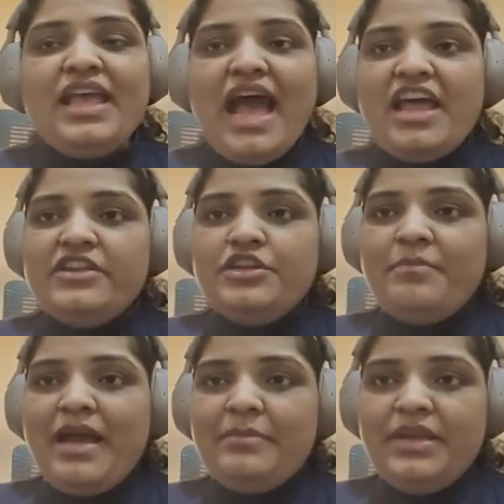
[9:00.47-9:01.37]
And when you're
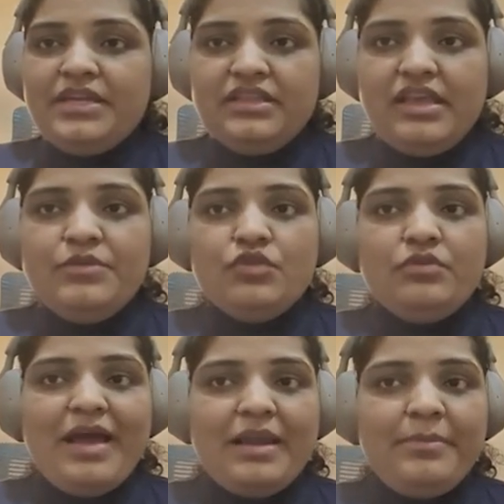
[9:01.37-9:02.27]
palpating them, you
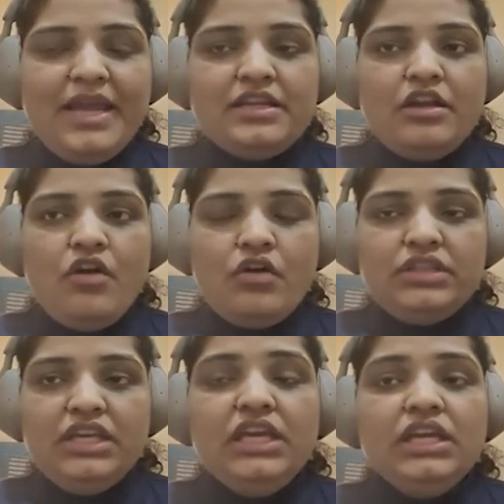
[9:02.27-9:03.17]
will palpate
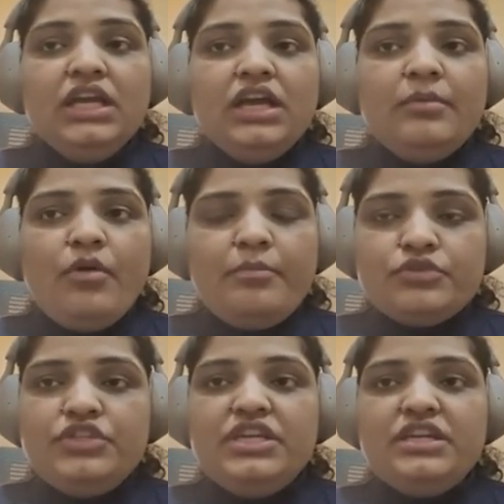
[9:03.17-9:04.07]
along the
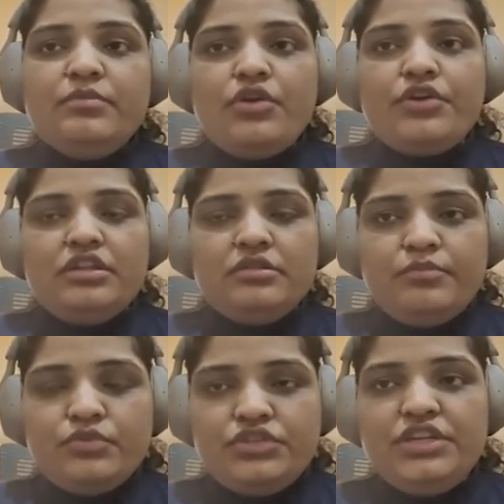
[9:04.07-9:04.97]
posterior border, the
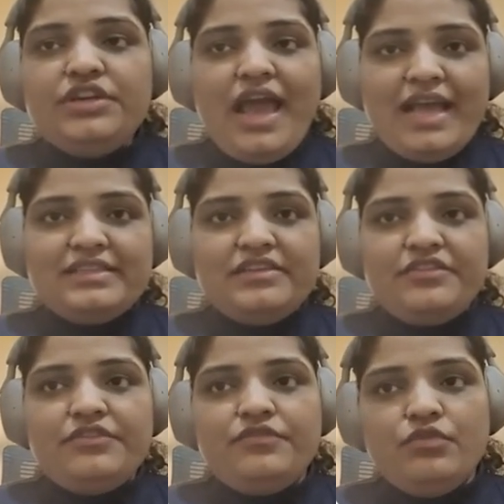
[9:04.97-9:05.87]
posterior
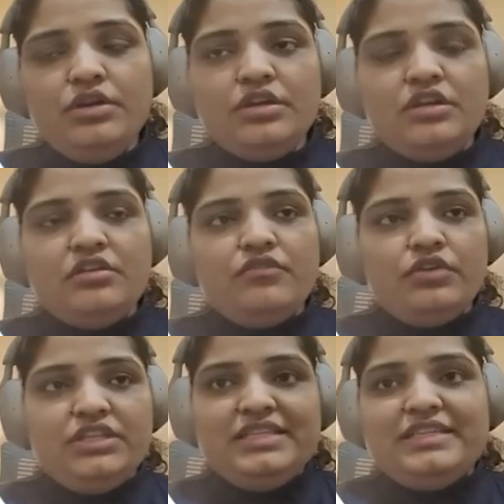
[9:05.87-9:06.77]
axillary fold
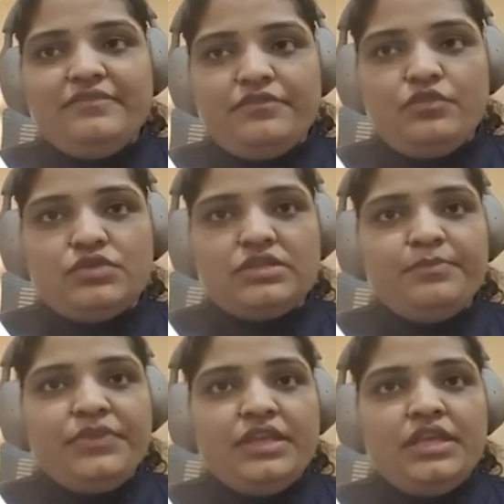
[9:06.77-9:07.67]
for these lymph nodes.
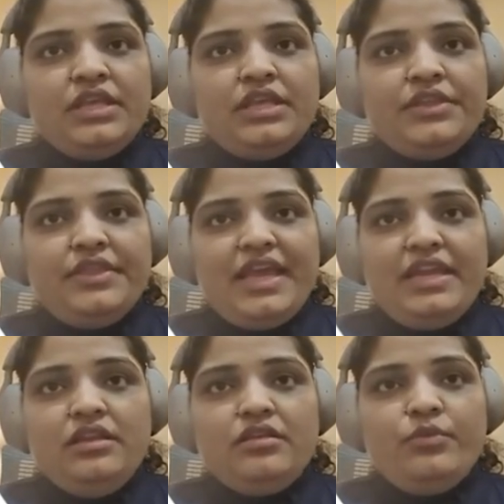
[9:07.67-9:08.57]

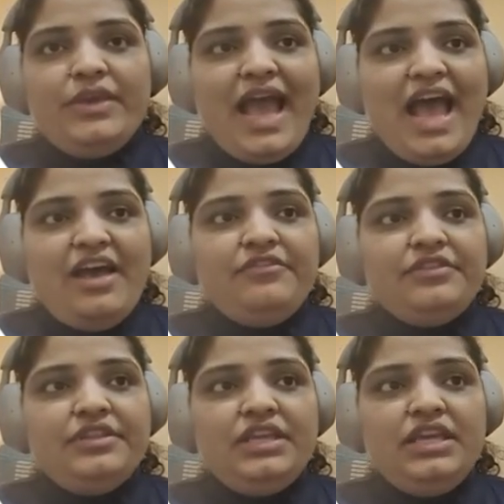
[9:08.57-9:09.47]
Then we
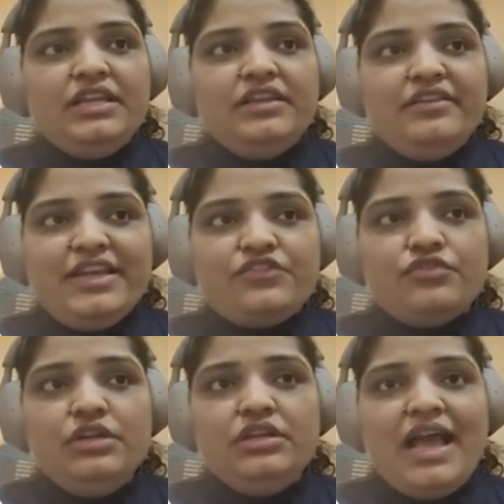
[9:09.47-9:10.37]
have the
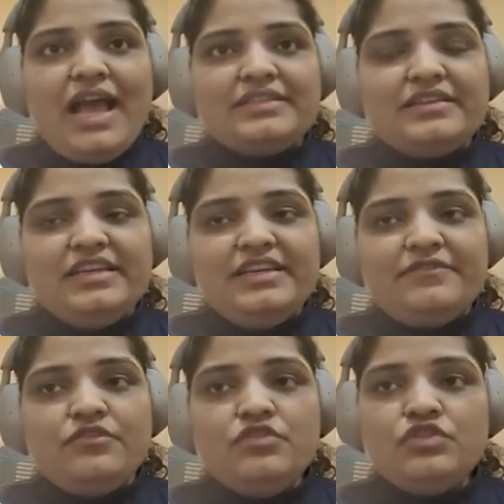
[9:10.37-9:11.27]
lateral axillary
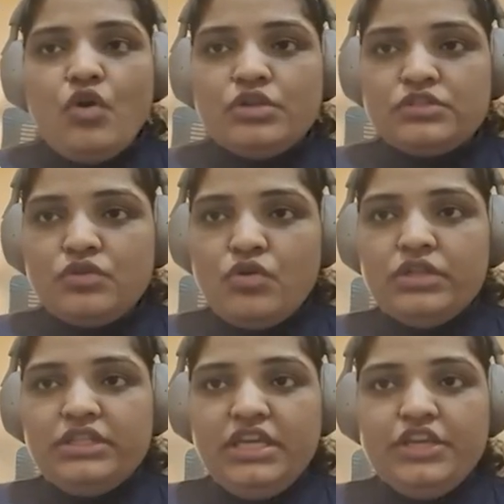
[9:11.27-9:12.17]
lymph nodes, also
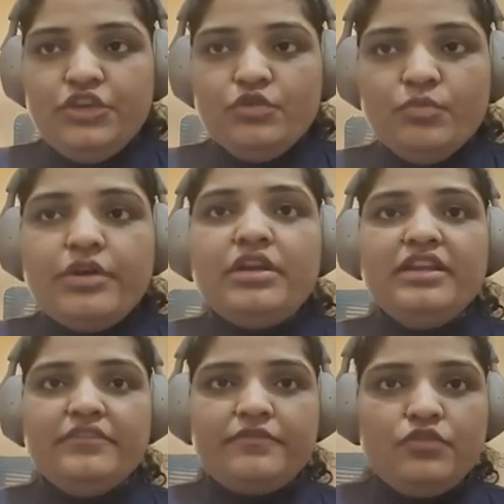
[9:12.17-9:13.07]
called the humeral
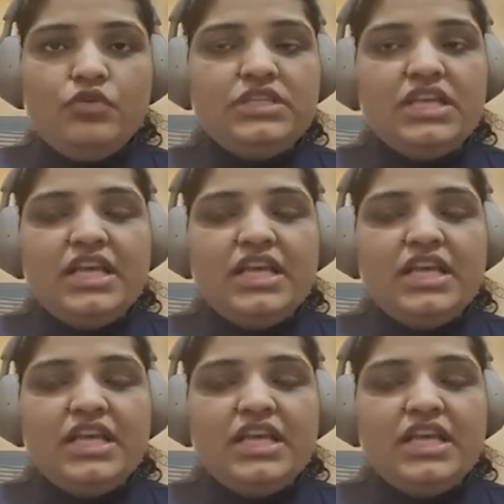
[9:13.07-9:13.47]
lymph nodes.